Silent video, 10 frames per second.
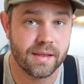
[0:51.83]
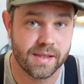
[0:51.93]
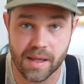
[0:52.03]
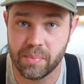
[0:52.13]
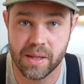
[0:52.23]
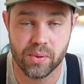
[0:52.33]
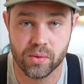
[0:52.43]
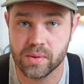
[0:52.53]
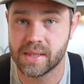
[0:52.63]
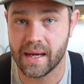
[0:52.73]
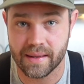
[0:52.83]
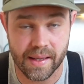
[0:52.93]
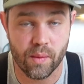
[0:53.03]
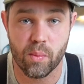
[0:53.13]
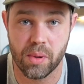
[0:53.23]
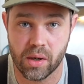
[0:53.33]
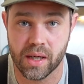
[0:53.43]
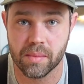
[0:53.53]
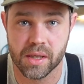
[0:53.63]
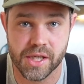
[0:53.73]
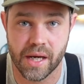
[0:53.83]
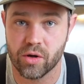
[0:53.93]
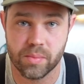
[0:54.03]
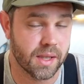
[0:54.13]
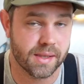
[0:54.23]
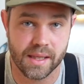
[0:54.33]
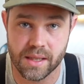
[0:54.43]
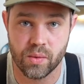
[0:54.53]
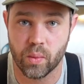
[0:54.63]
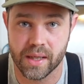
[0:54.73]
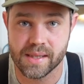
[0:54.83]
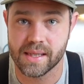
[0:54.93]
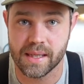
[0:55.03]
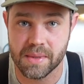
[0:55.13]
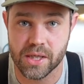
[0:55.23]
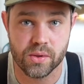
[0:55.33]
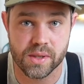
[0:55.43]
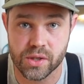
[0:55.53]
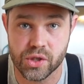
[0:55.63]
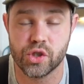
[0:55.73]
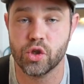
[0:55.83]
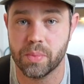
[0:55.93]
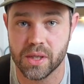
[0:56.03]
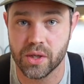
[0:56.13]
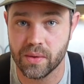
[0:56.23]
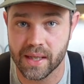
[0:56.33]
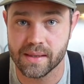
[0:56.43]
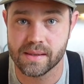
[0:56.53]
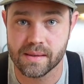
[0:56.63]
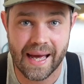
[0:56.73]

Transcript: Some people saying that they were blocking my channel because they didn't want to see me using stupid units.